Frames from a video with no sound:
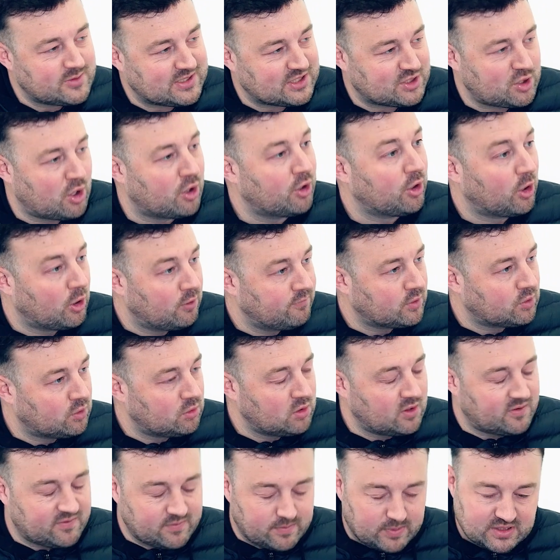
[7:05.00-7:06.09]
it. It's not an
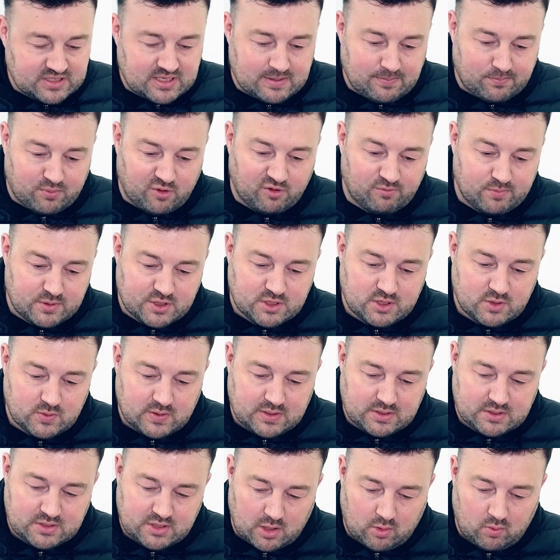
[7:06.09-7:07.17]
overhaul of it, but it's improvements to
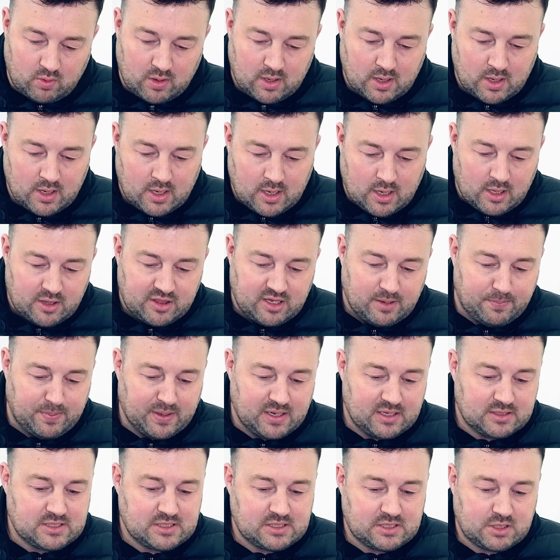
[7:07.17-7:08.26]
it. So the
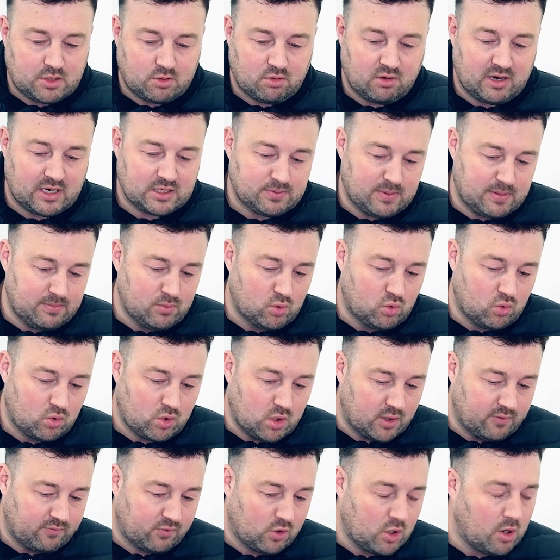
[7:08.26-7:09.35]
ability to create a bit more
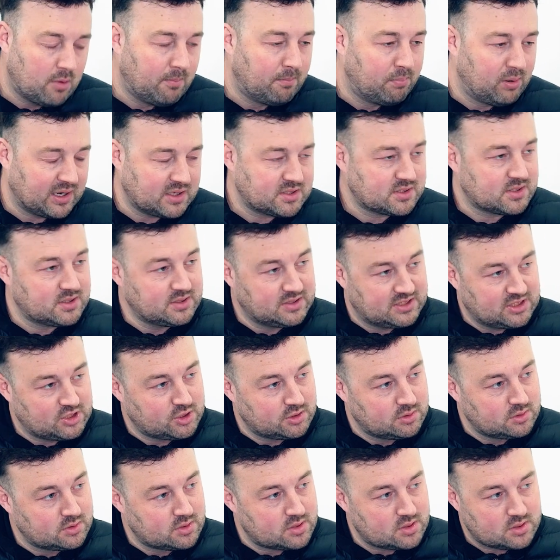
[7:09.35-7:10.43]
kind of complex
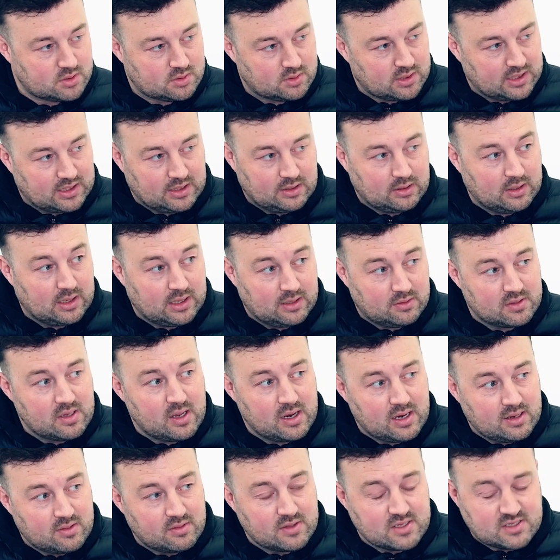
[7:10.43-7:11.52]
conditions
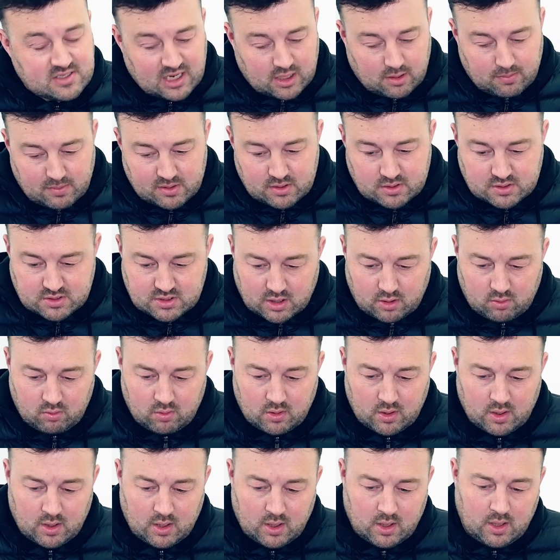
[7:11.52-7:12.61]
in the segment. So
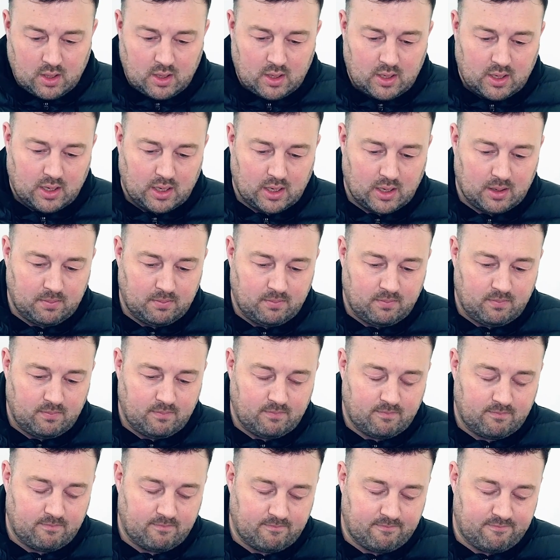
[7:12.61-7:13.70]

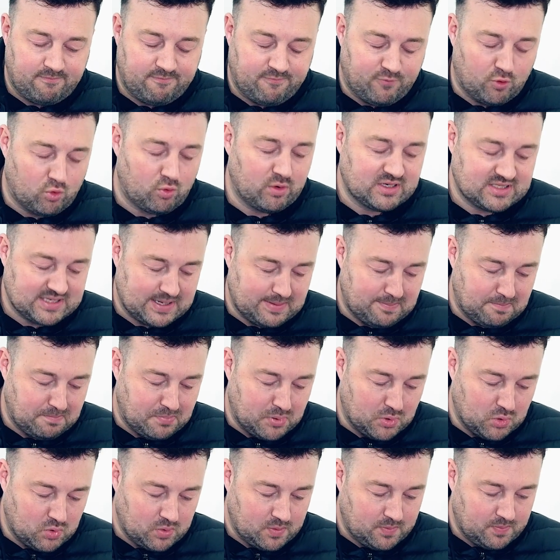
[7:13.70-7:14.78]
for
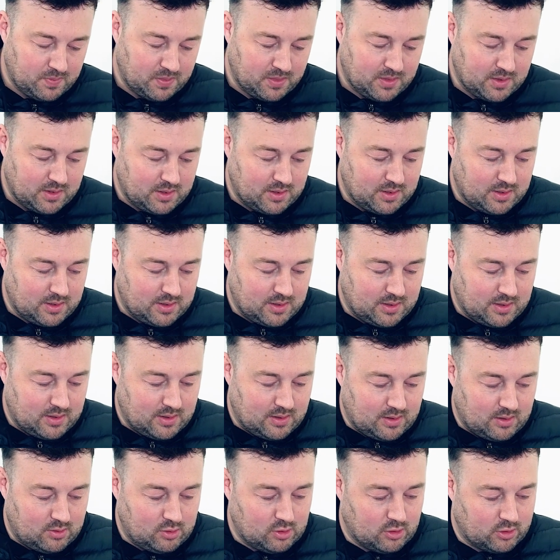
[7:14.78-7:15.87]
example,
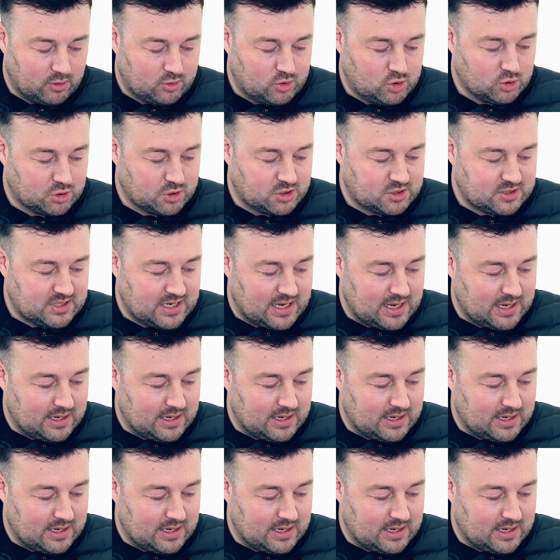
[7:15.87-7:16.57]
not just